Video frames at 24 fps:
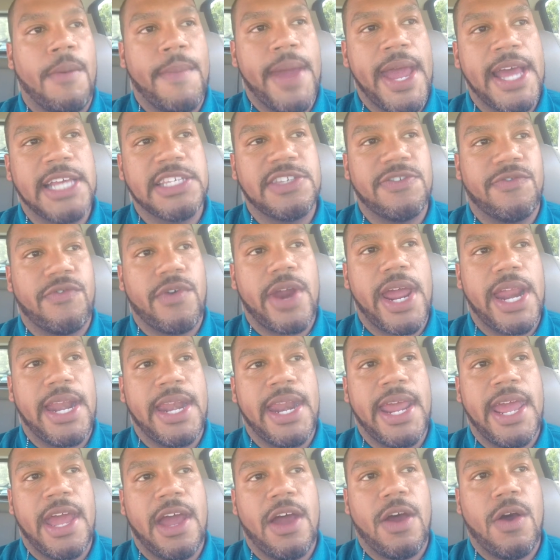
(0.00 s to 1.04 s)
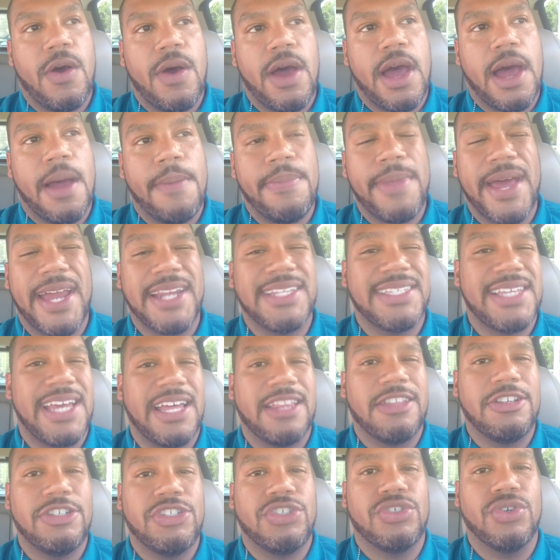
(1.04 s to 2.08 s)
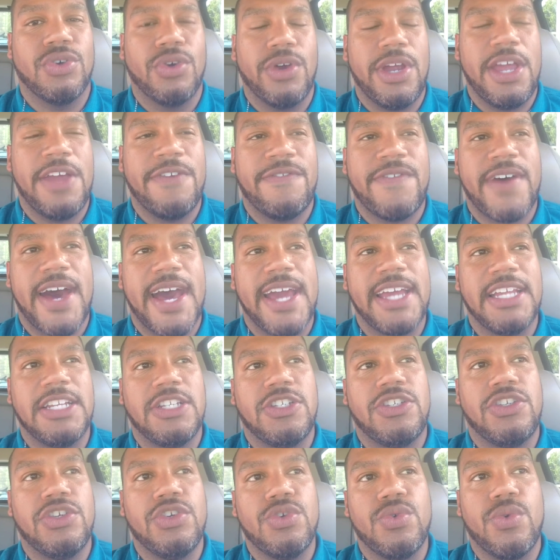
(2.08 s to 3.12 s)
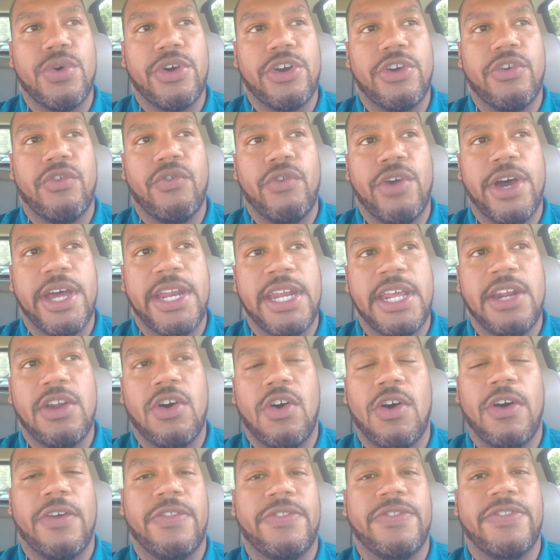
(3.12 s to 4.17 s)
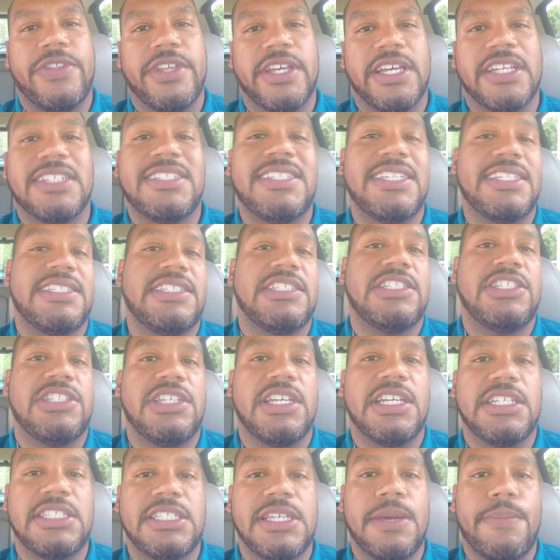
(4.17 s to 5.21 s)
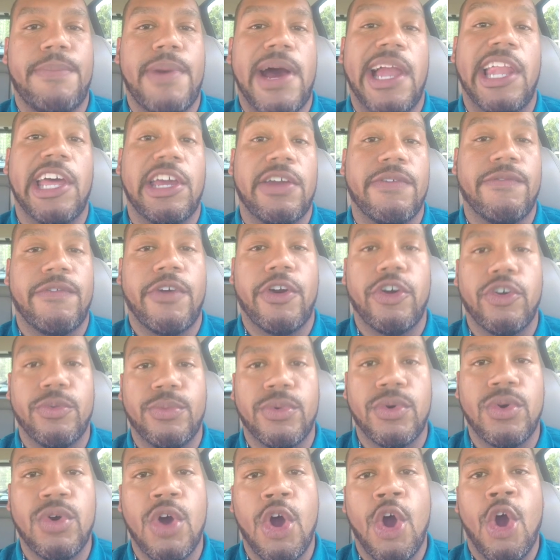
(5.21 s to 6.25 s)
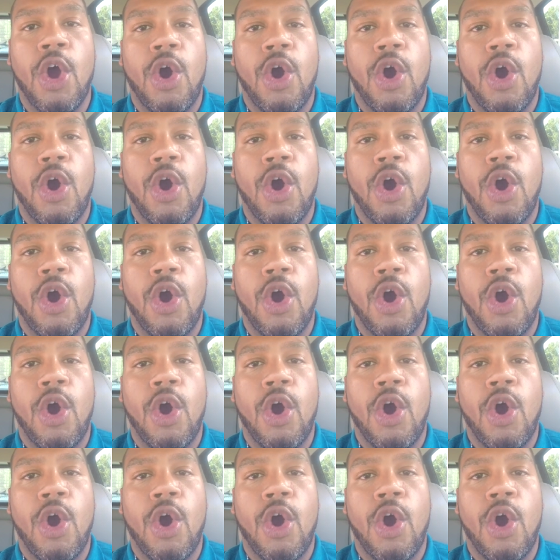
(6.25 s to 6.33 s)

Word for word: As of right now, I'm not exactly sure if I do want to run it on the 66 Impala convertible